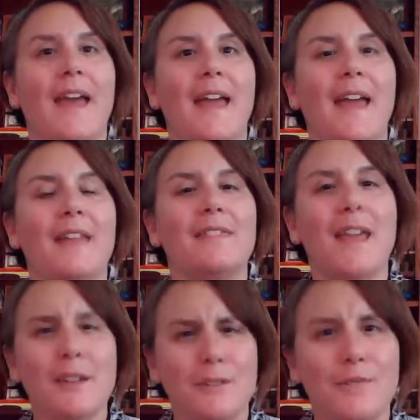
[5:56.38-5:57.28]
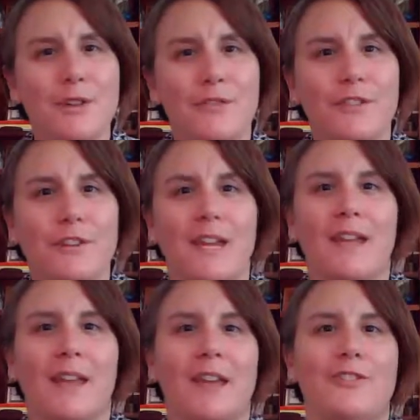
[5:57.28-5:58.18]
And thanks so much for your
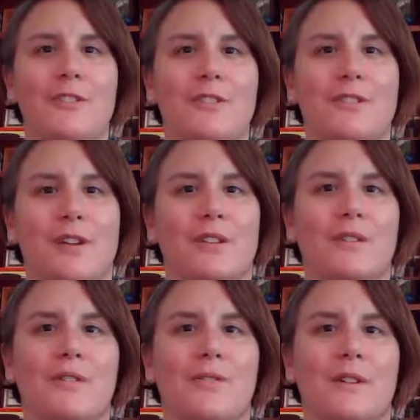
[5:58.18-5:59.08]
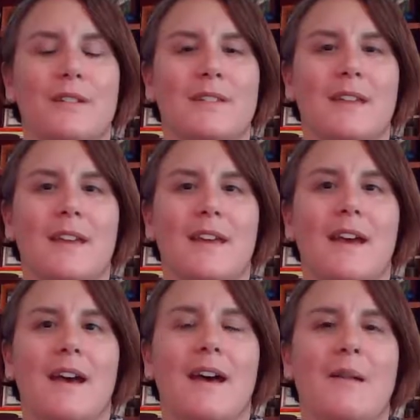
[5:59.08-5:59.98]
dedication during the course.
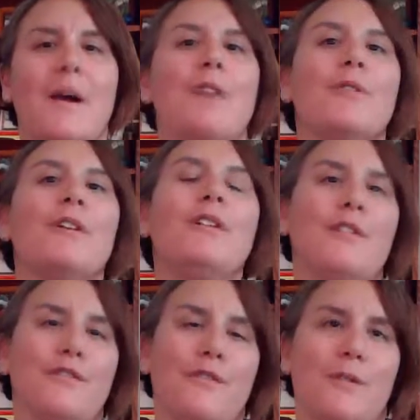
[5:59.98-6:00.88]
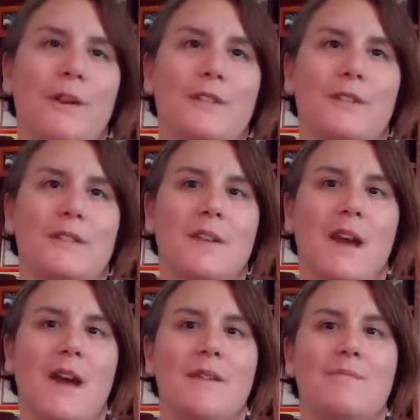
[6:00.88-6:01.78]
I really look forward to the
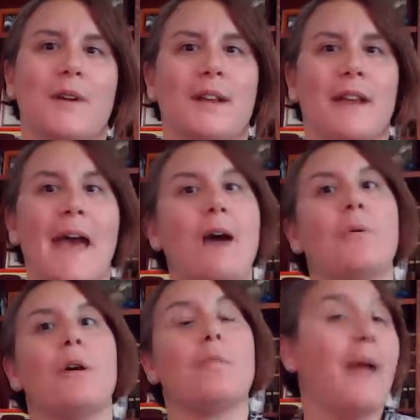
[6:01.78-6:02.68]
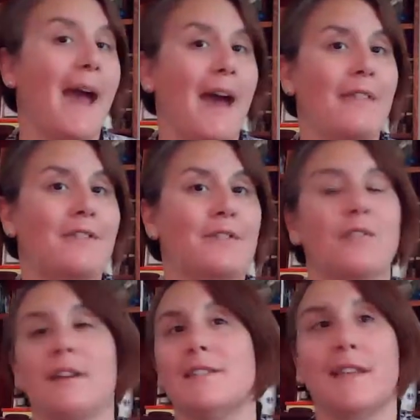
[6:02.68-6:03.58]
time when our paths
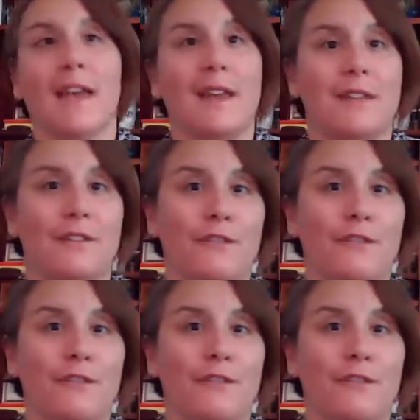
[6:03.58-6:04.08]
cross again in